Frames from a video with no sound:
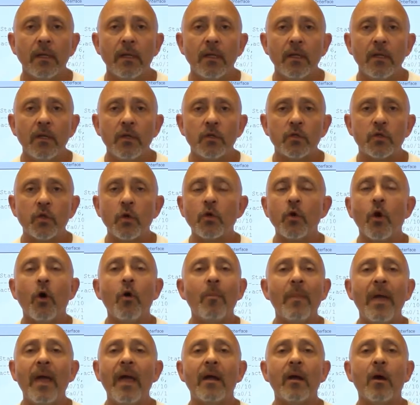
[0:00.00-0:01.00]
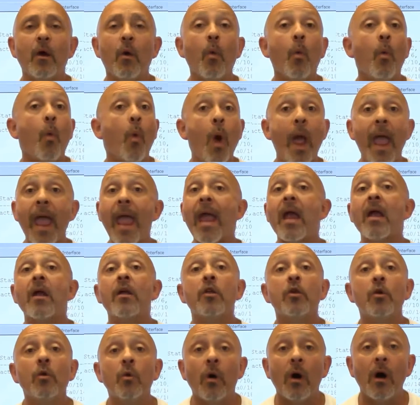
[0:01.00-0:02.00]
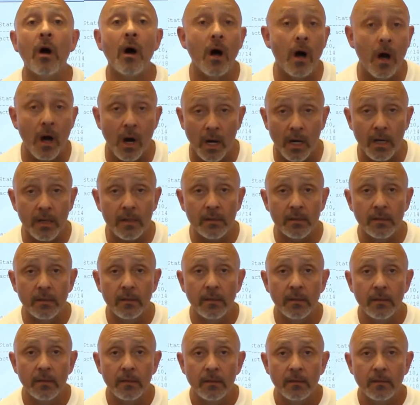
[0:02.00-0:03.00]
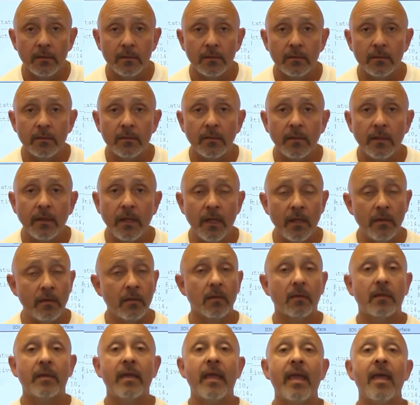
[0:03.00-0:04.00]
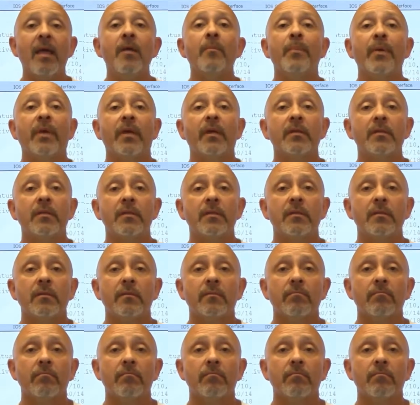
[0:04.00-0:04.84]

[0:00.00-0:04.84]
So no matter where you are in your campus,